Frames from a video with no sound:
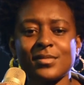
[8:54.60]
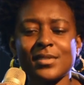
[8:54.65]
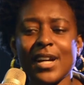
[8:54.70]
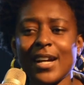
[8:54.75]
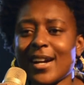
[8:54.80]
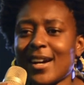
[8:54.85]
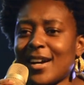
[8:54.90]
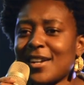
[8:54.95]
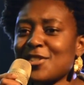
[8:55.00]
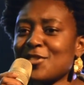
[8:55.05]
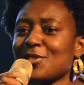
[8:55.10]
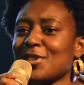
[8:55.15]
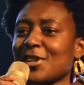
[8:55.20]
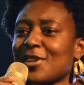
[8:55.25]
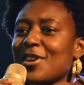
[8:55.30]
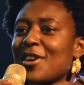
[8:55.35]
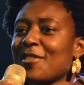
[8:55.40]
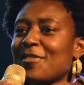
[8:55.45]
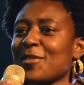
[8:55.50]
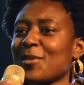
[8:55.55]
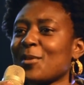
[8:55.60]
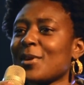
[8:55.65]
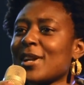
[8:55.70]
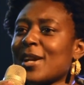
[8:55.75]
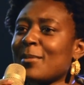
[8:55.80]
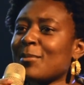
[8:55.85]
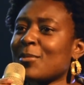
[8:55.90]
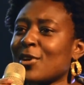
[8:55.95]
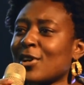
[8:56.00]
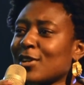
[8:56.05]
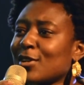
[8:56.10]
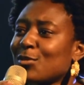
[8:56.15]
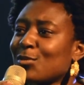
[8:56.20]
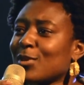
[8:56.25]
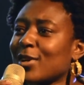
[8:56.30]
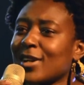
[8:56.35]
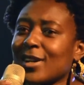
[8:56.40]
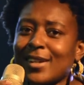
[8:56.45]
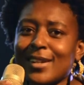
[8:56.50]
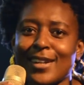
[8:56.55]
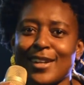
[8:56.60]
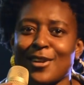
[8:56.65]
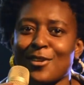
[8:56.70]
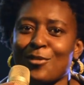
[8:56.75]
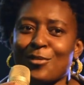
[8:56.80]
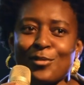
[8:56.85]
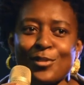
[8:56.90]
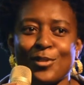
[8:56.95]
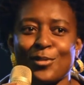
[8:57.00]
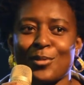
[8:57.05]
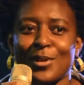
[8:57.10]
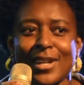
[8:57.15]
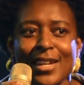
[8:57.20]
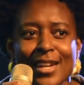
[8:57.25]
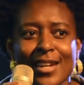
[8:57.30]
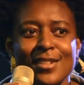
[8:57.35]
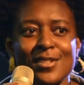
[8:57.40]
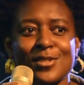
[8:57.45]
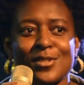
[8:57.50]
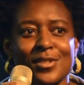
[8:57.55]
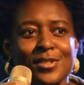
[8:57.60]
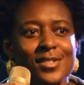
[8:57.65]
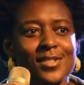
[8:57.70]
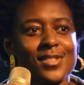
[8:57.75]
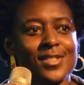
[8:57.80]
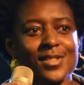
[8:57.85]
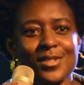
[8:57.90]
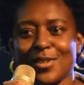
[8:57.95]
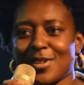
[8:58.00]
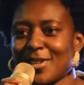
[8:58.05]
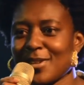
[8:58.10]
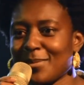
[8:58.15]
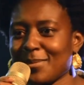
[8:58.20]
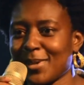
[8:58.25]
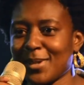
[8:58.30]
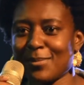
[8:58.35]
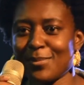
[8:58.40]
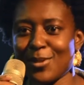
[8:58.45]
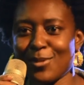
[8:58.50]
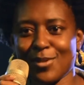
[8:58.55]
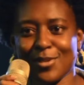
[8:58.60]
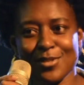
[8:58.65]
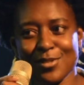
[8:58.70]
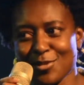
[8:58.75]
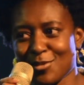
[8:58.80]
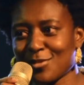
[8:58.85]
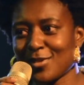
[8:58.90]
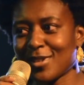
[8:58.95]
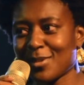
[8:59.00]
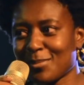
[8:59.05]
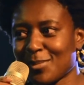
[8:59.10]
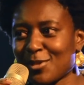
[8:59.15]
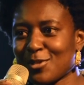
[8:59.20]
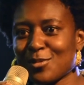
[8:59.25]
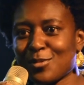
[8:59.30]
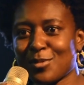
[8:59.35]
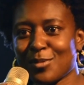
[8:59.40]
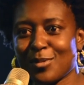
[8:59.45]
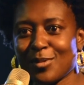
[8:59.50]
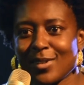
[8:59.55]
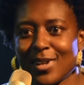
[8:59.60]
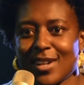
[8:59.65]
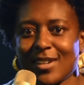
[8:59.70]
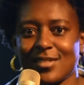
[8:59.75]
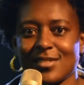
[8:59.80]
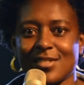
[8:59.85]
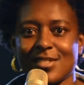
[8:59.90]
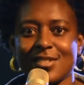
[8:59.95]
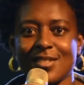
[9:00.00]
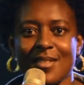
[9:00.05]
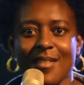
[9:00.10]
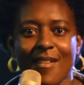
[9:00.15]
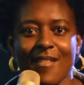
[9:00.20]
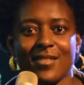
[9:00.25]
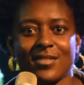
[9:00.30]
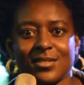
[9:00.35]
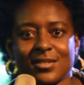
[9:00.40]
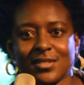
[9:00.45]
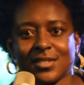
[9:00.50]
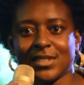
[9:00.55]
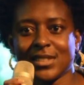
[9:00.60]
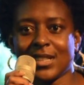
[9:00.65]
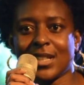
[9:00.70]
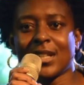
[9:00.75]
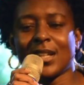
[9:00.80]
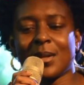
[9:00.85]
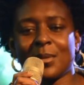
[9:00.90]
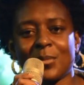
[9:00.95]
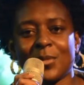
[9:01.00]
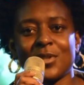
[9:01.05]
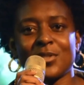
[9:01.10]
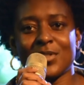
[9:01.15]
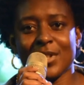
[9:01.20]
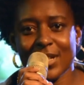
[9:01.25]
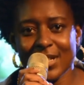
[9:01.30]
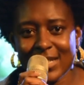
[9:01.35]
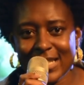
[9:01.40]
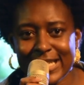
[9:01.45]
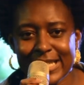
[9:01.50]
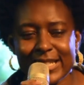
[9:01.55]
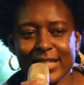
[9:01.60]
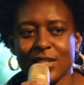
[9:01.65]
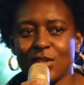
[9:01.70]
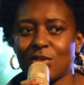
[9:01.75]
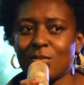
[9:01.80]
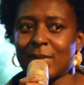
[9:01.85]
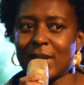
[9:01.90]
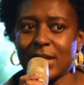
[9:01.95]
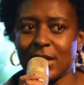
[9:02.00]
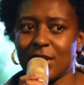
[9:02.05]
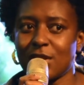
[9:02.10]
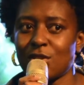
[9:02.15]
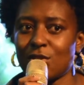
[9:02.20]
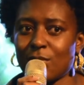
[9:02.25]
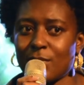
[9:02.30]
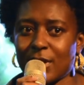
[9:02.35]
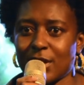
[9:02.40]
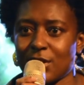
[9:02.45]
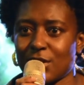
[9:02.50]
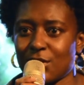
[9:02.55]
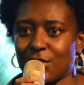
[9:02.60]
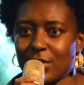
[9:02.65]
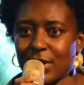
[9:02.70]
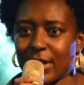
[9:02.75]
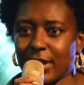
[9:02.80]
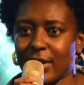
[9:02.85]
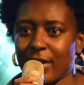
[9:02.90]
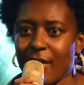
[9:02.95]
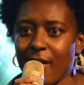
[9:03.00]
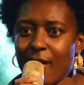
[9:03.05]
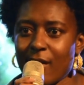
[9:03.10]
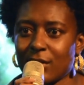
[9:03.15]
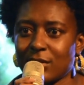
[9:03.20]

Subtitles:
I can't drink coffee when I'm not at work, like over the weekends, because it's gonna make me want to do number two, and I'm not trying to eat into my tissue budget right now.